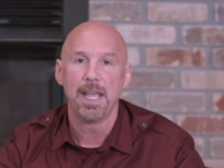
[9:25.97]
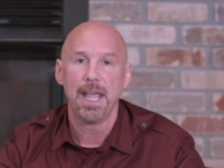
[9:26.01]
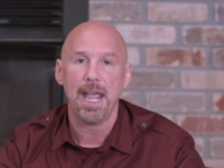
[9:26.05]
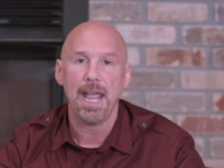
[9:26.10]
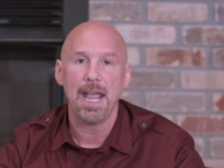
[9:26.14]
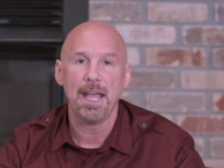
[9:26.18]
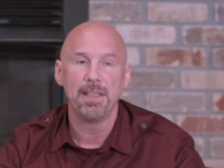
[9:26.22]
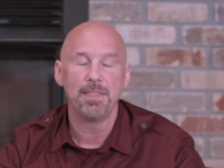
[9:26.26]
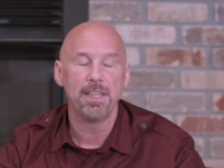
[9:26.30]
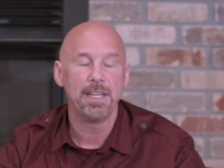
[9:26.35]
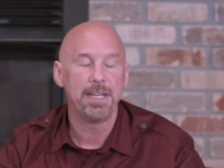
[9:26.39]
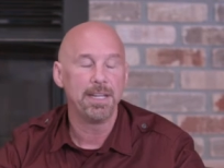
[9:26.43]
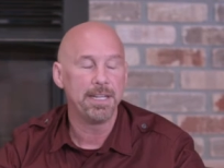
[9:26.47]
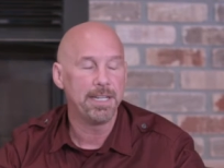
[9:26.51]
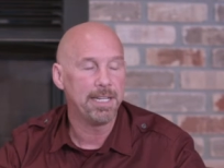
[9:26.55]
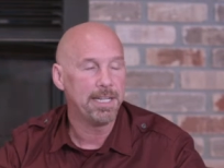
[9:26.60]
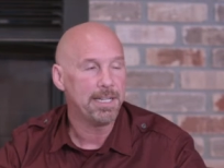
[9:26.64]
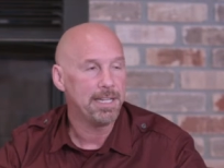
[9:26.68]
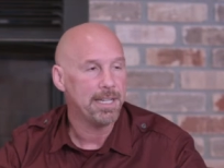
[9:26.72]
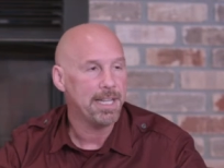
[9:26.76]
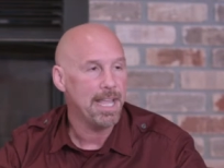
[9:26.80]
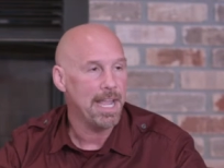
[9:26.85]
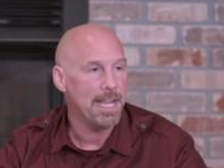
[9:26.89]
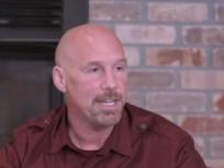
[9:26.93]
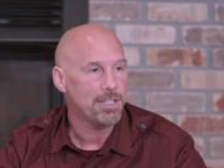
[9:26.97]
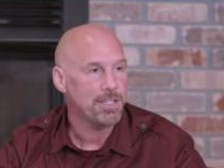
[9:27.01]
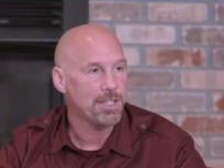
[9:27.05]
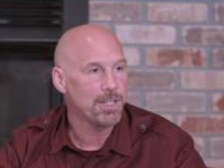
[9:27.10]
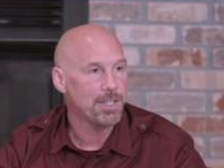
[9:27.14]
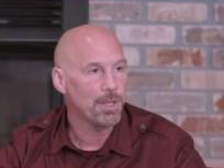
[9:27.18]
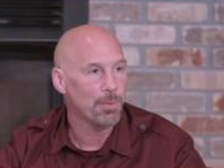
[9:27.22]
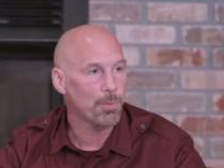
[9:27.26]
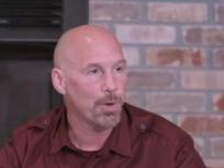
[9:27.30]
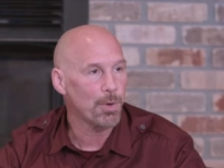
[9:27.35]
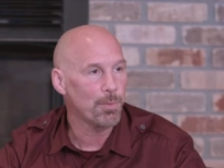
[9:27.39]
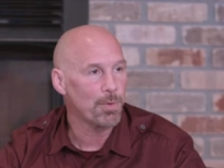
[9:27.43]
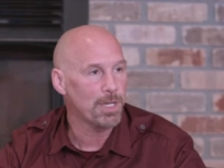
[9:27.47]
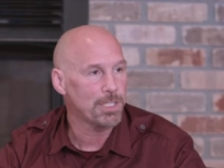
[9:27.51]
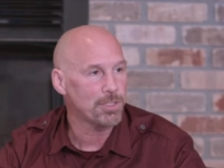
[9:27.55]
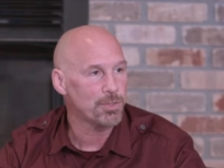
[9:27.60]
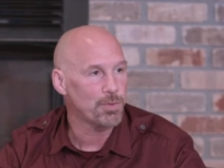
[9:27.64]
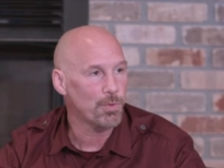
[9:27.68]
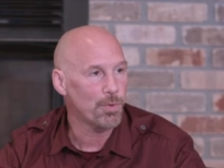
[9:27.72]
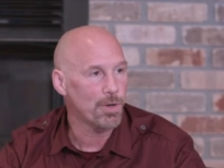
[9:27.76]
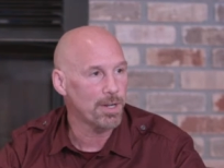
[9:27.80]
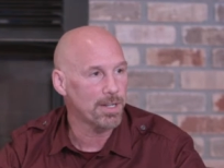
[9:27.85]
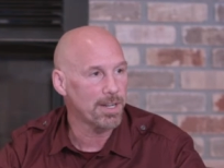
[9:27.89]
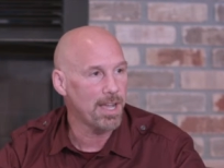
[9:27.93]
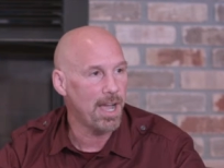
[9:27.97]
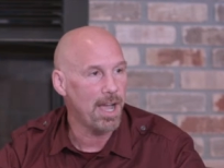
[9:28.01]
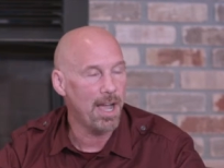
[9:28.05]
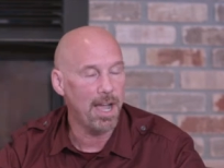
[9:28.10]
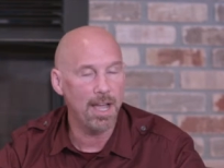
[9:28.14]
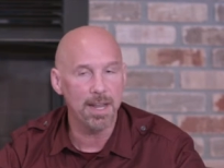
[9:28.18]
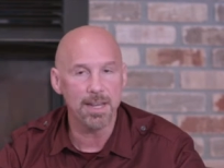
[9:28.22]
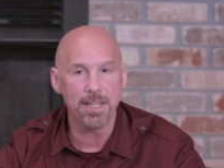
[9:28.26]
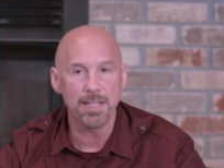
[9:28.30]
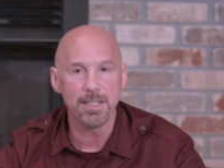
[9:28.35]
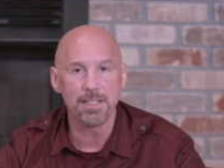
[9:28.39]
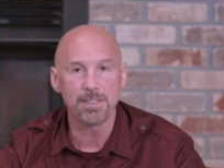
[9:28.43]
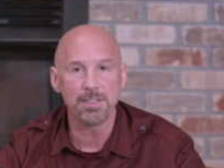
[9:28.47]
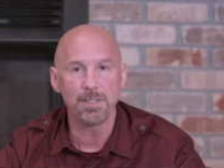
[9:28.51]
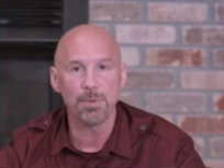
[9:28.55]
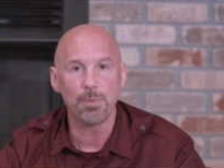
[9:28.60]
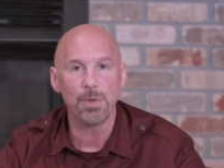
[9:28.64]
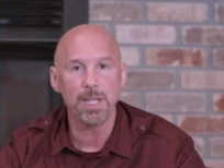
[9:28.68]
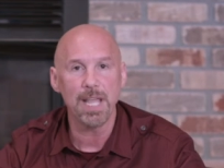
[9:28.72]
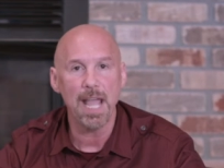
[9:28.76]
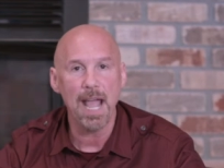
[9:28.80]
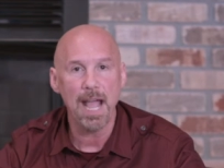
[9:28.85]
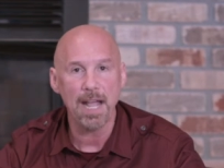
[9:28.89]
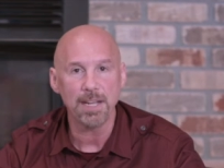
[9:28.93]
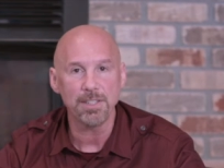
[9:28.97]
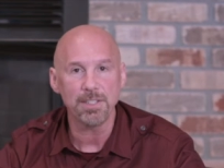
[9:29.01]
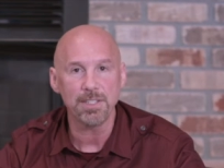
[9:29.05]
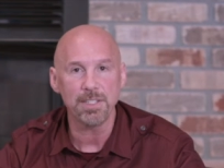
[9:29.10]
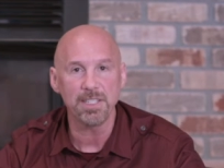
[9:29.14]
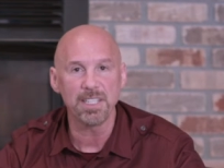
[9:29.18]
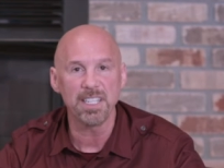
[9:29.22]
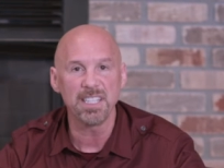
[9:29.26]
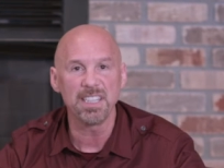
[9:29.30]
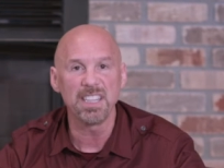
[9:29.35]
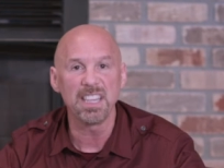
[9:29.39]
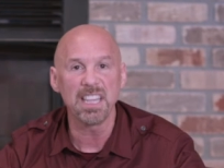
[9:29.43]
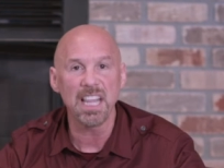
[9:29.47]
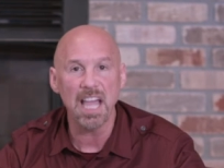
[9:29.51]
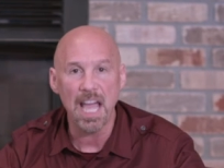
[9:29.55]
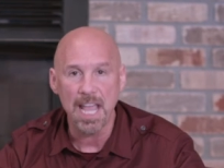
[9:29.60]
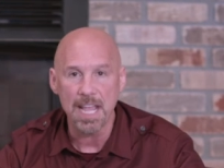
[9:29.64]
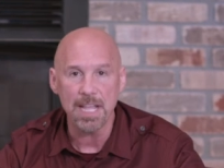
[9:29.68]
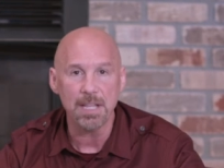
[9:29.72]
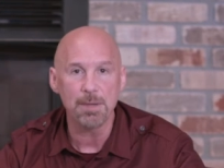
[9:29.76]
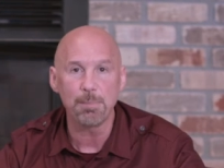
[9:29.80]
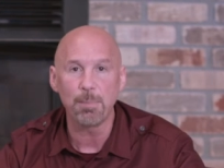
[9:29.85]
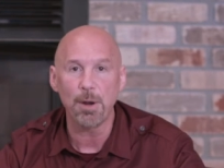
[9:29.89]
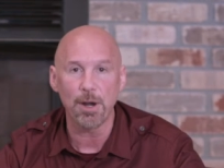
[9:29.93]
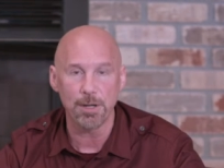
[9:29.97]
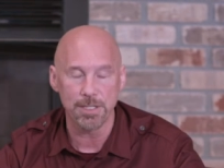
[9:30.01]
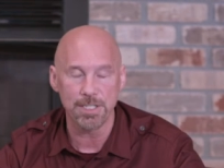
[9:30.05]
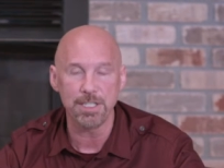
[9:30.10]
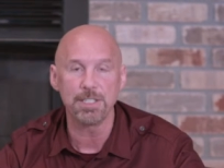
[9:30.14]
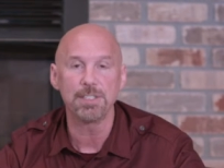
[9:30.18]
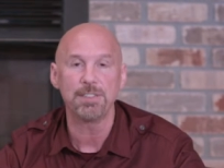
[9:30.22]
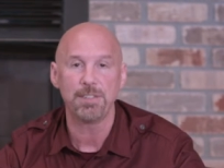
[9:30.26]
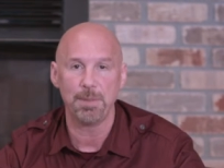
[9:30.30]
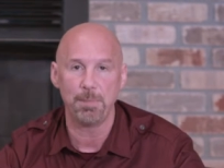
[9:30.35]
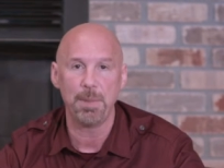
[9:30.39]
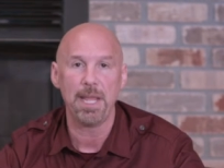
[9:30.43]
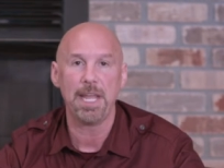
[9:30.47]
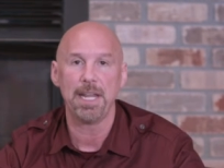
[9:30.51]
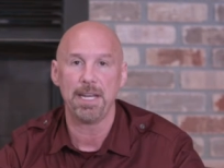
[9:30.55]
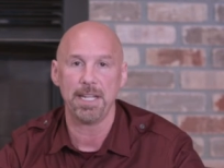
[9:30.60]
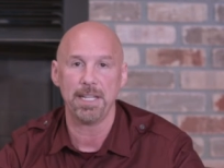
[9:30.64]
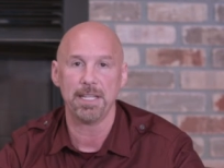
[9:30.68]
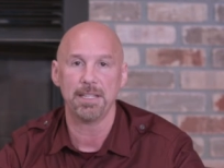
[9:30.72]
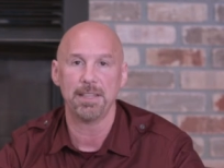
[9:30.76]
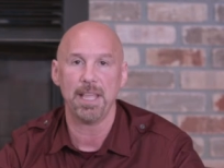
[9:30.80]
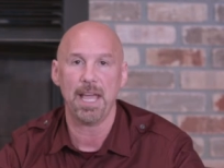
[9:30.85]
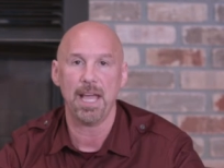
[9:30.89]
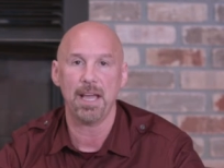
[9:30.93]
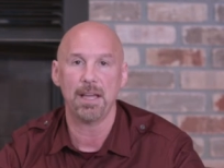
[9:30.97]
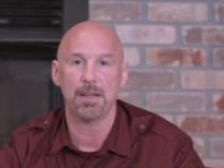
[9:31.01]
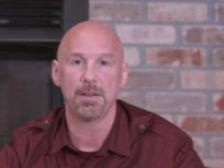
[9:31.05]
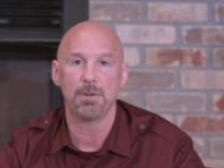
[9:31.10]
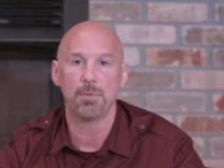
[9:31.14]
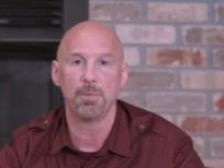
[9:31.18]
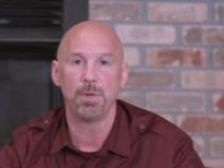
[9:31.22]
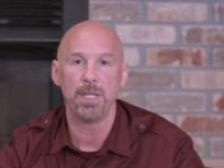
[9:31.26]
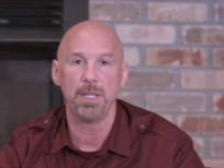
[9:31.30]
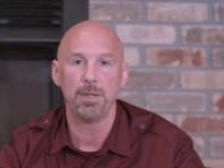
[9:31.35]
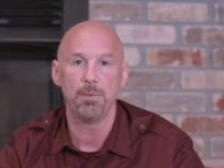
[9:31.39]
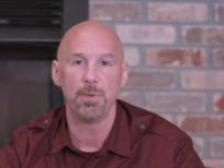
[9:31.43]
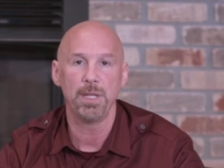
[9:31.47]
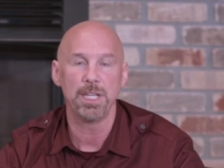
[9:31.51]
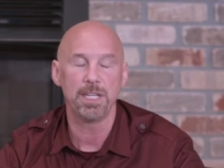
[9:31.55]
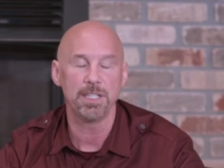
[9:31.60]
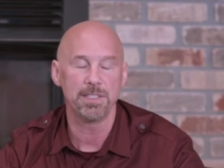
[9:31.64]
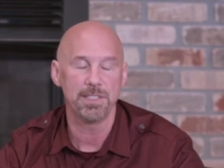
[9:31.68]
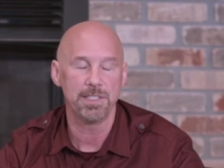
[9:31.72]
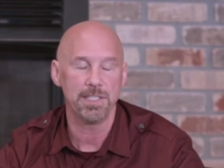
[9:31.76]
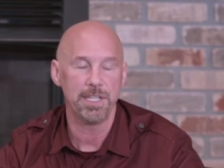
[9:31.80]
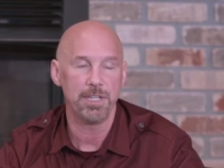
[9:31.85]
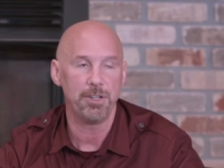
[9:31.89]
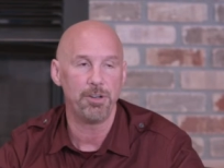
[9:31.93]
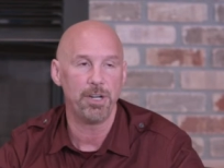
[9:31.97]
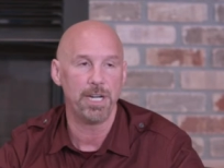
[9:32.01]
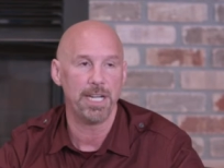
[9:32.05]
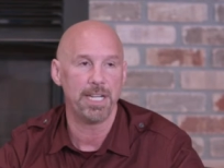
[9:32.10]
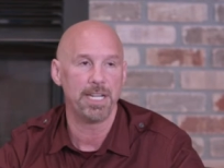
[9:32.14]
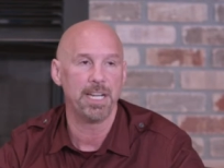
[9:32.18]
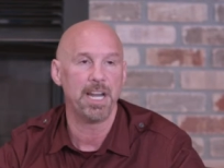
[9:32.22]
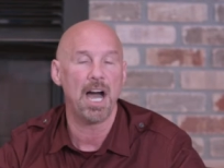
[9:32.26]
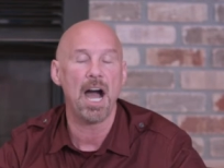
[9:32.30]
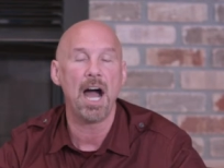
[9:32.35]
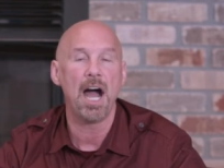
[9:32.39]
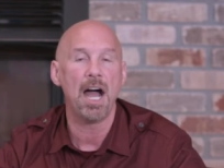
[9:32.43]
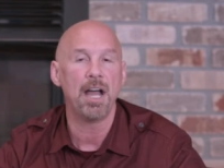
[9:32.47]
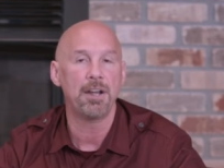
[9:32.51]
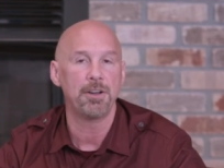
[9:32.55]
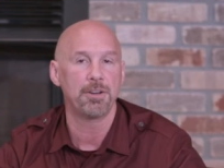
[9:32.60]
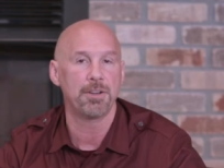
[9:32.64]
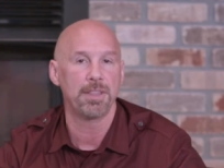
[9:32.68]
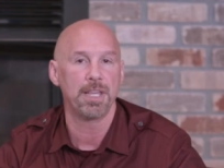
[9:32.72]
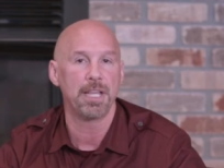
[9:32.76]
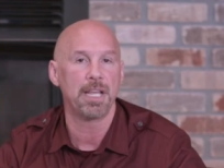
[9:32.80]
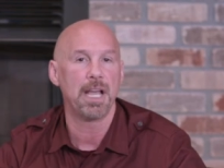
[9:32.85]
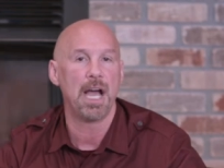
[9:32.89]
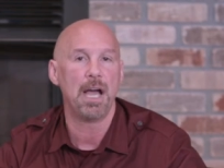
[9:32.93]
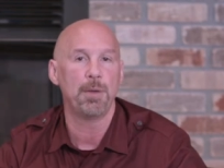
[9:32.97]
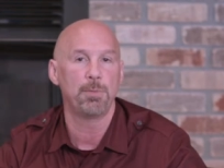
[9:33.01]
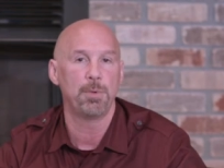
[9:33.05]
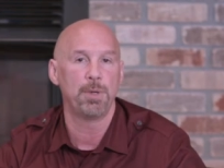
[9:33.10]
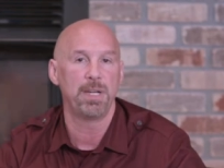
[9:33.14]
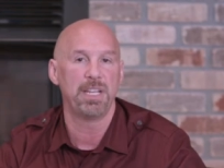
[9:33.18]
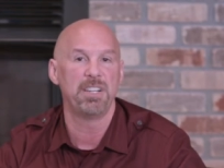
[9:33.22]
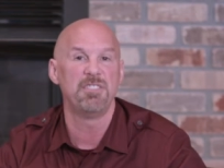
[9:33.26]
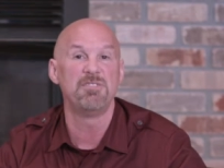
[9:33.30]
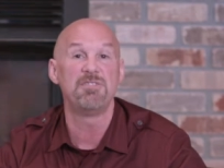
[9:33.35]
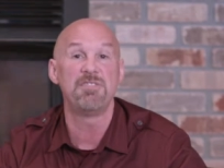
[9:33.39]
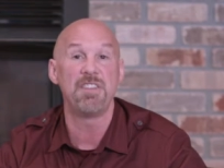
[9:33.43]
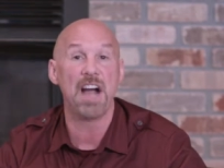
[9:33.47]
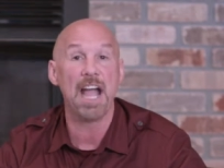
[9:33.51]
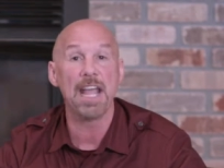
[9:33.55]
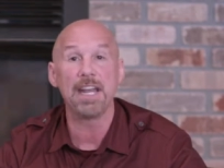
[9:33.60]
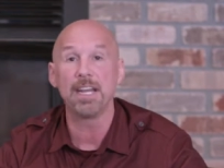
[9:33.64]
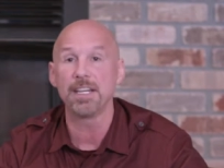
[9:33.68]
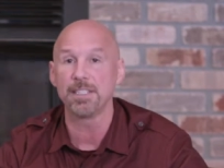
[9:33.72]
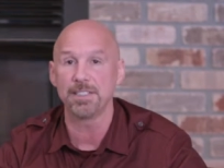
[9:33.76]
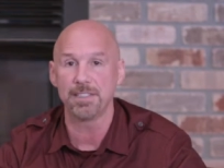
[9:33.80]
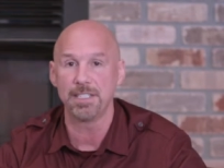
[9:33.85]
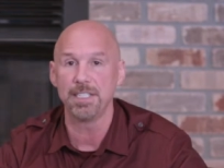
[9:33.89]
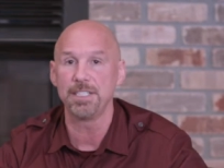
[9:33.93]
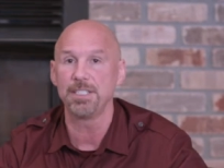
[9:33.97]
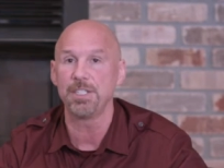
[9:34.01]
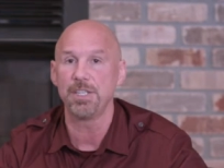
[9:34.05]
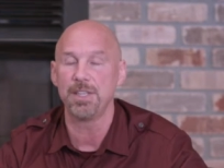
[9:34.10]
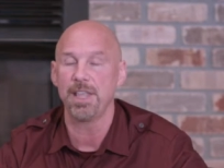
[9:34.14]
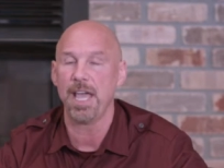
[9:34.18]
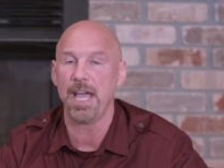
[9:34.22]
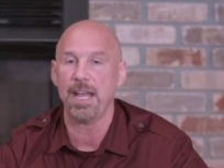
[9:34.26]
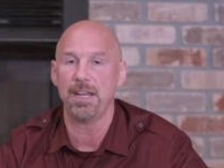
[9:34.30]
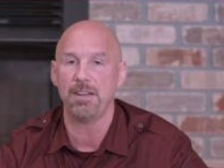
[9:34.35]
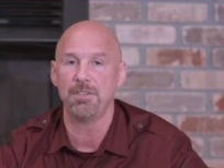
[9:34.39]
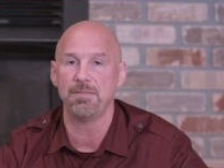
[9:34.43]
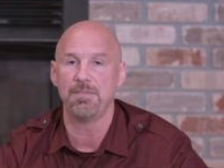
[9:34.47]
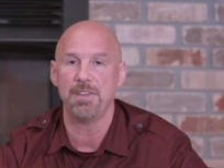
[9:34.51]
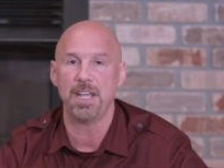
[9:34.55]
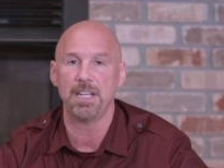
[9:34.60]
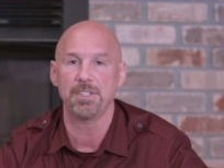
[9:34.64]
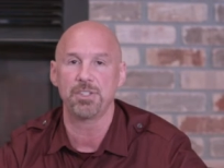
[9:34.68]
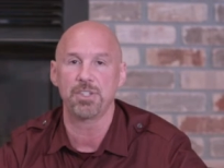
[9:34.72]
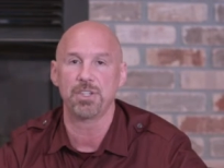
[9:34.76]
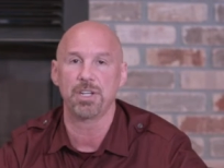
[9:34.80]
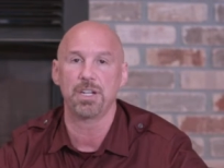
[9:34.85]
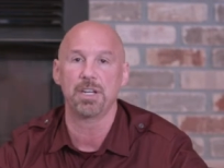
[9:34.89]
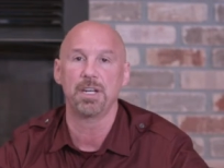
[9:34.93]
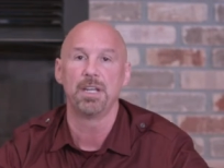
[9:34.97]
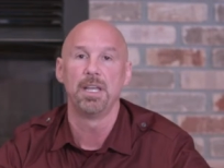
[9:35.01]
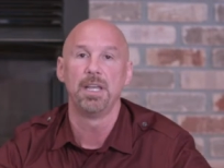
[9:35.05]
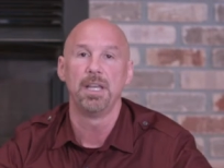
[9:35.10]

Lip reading: And that an indication that we're rich toward God is that we actually like participating in that. We consider it an honor that God would invite us into that adventure